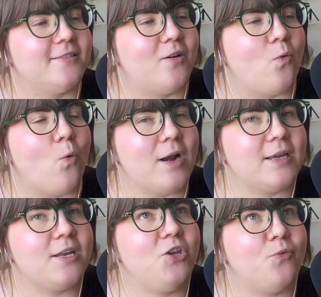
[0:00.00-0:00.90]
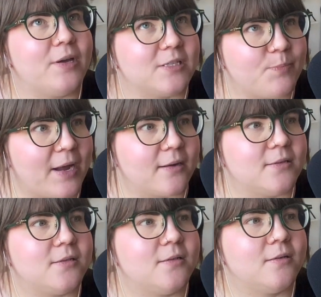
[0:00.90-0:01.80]
What can you
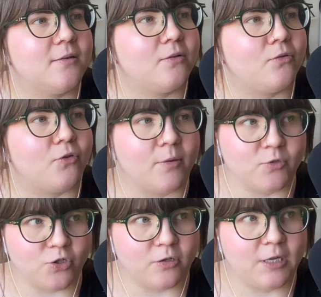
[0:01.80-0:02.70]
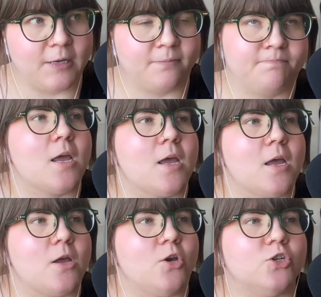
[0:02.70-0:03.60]
expect from journaling?
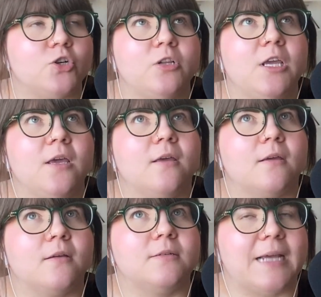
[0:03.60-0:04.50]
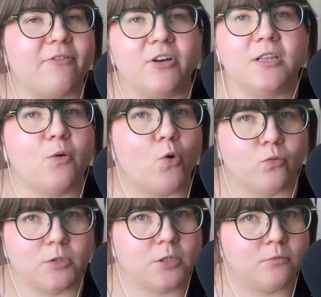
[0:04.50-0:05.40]
Your journaling definitely
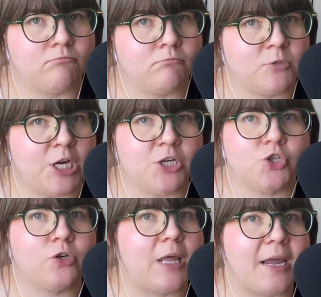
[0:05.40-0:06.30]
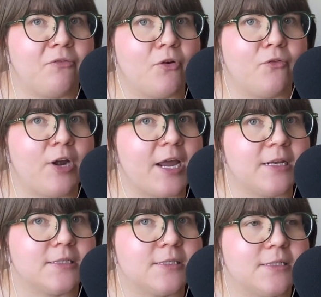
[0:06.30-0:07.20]
won't change your life
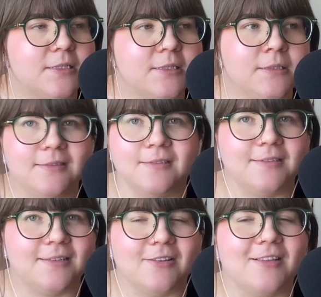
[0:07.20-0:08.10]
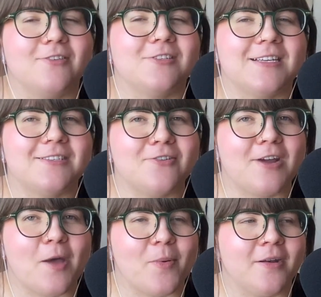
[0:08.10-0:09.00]
overnight. Those things don't
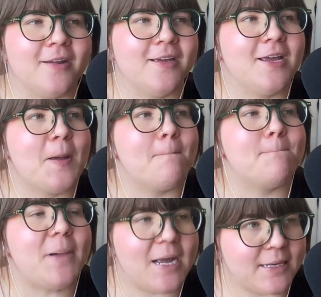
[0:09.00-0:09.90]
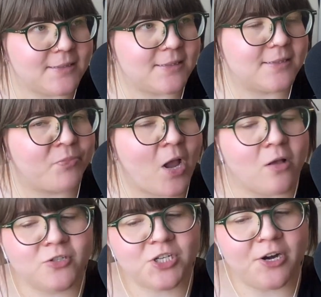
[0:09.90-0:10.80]
happen. But
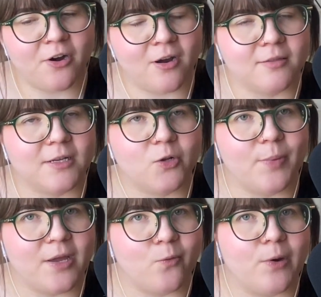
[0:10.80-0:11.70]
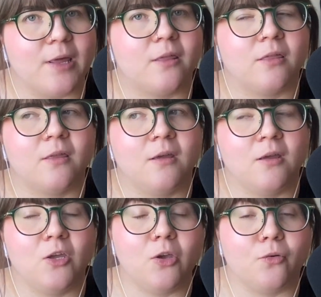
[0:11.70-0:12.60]
I'll share a little bit with
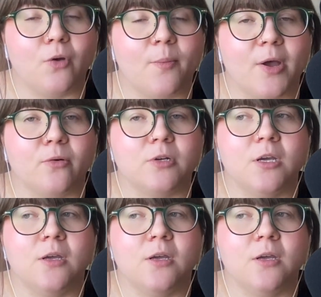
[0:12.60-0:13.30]
you about